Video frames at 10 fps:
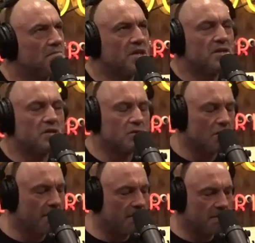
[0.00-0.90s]

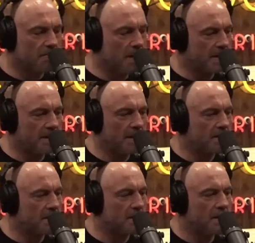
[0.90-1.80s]
conservative
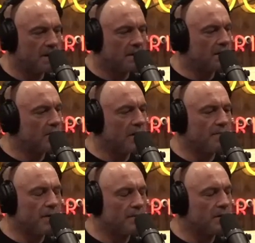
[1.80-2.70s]
speculation that the Great
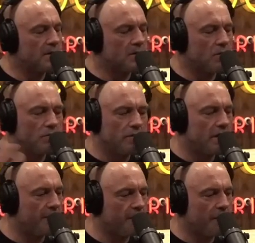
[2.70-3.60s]
Pyramid is
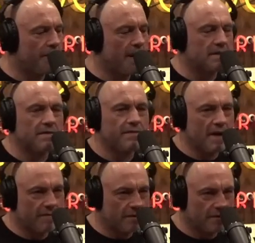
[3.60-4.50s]
only
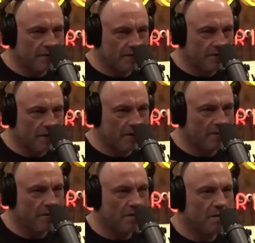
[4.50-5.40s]
4,500 years ago,
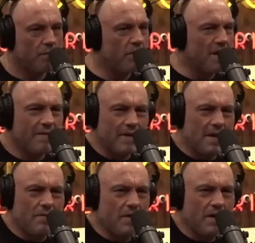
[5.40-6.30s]
we're not even
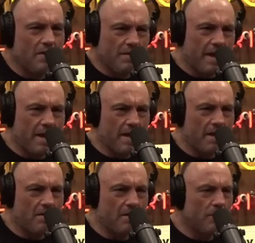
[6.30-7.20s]
anywhere near that now.